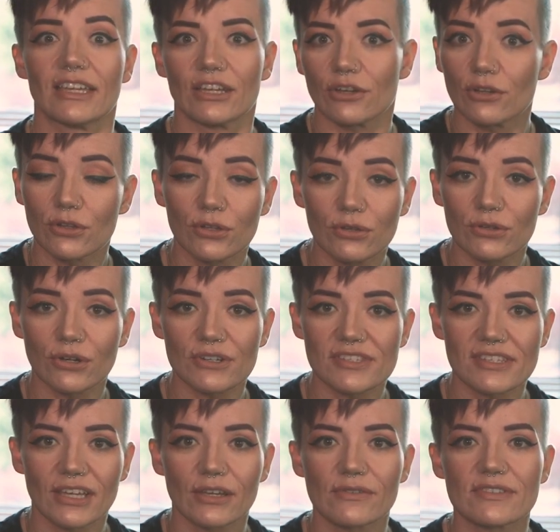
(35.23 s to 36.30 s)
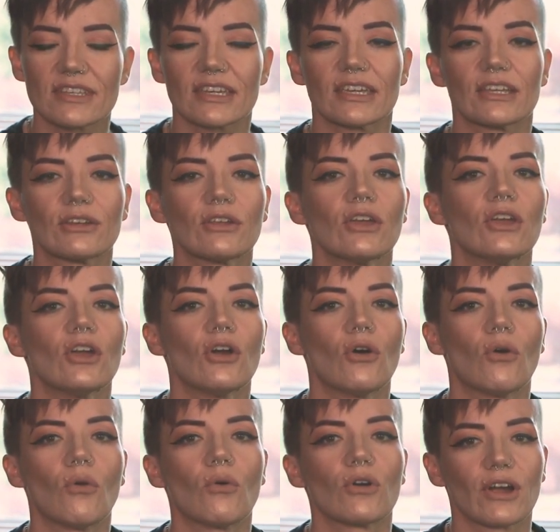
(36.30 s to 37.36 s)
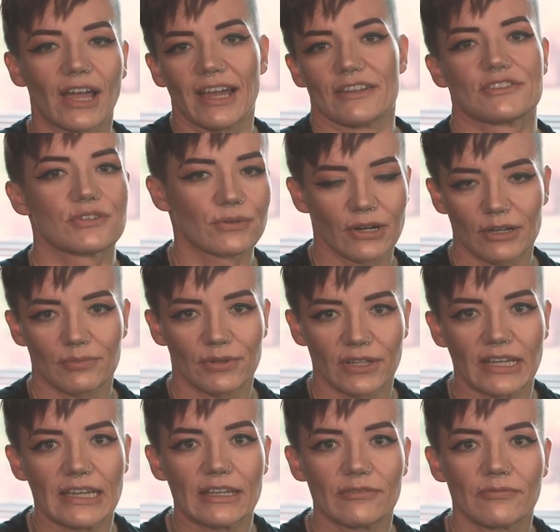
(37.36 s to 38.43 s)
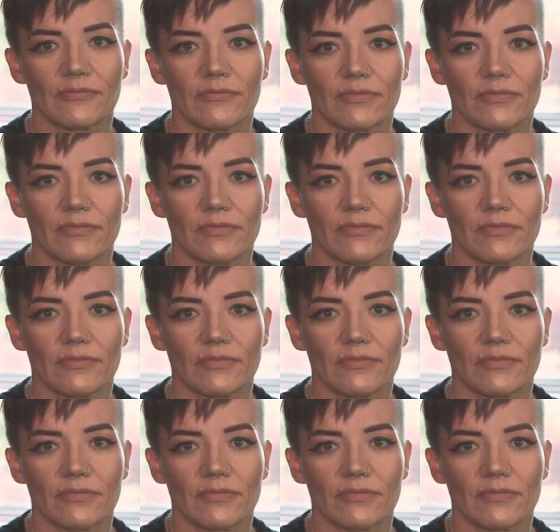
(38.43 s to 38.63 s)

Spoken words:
include ourselves in or add to our plate.